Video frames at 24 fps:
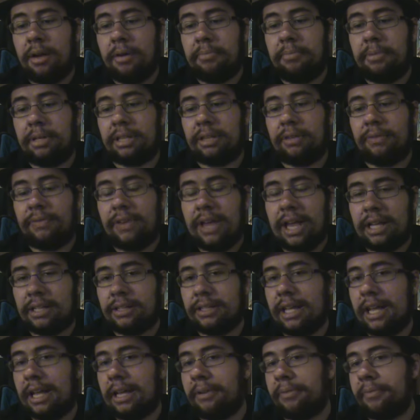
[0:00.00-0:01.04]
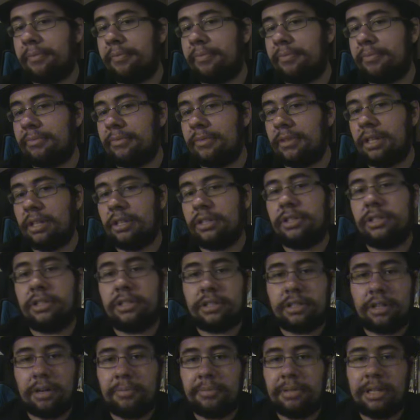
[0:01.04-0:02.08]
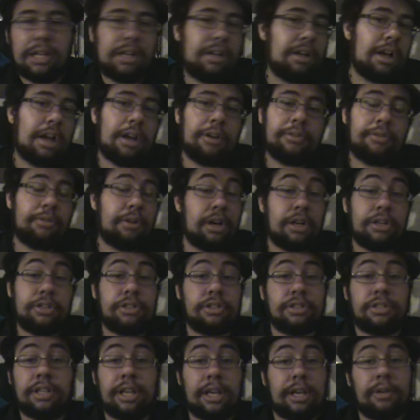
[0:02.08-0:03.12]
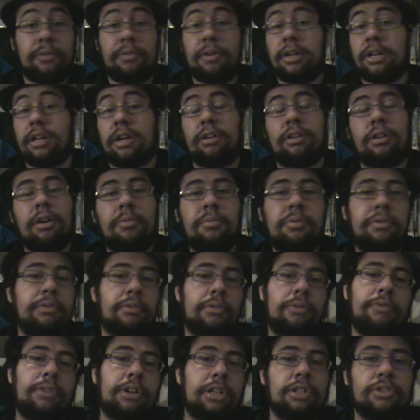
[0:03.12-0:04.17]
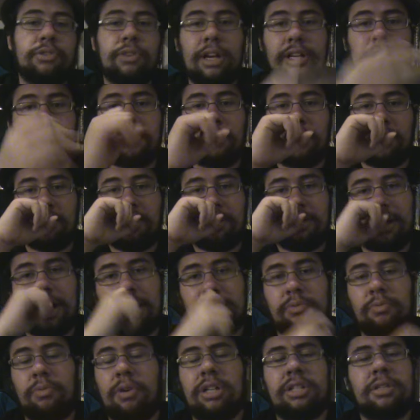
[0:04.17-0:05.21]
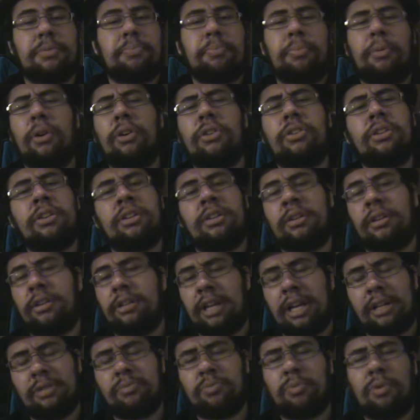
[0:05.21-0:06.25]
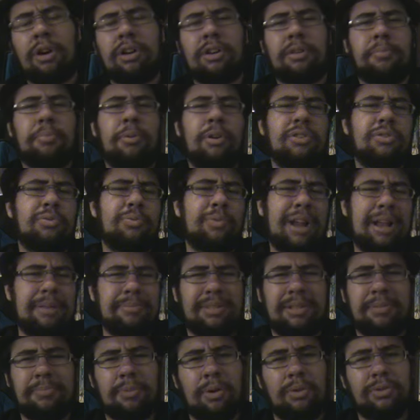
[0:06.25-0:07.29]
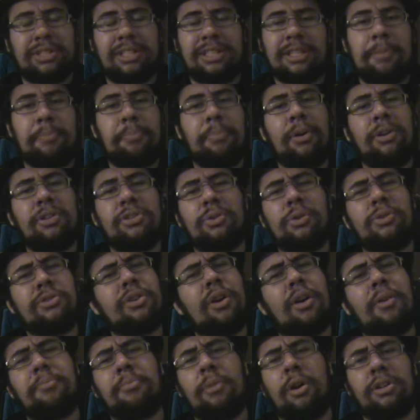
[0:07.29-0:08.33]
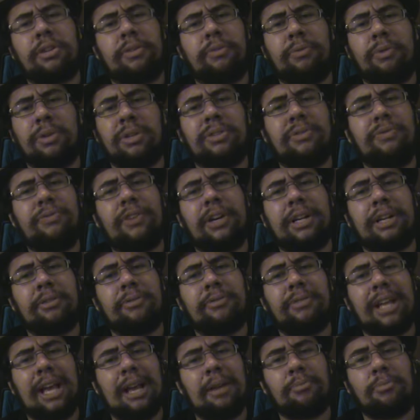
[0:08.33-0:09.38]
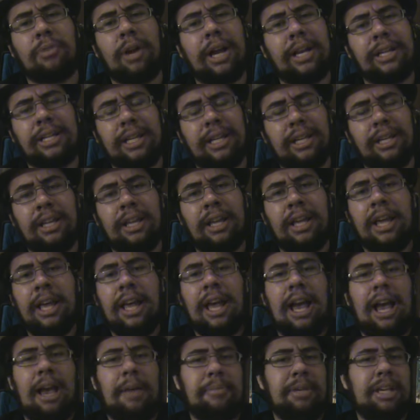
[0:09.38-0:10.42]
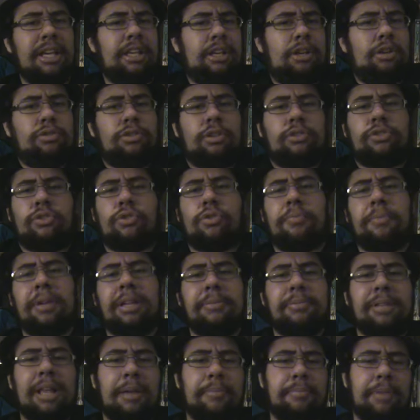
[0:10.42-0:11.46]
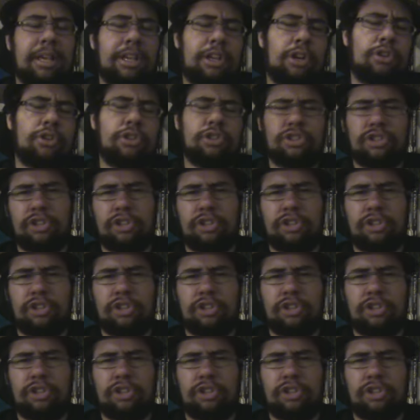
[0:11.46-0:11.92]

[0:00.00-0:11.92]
But the fact that she's coming out, I'd rather just take it right now. Come with your fucking dragons, burn the Night's Watch, burn the Night Walker, burn Ramsay Bolton, and burn George R. Martin for his fucking damn writing. I mean, he killed off so many damn main characters.